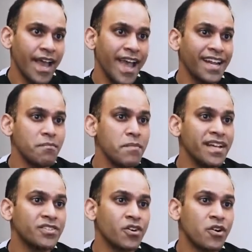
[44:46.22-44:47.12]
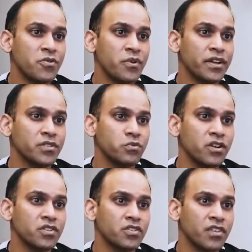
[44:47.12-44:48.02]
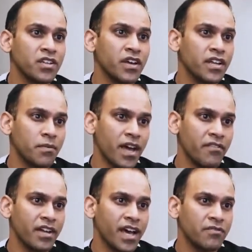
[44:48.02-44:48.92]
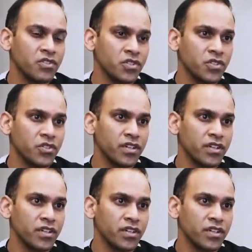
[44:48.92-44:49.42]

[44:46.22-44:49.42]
and it makes the arthritis worse, so then you end up having to have surgery.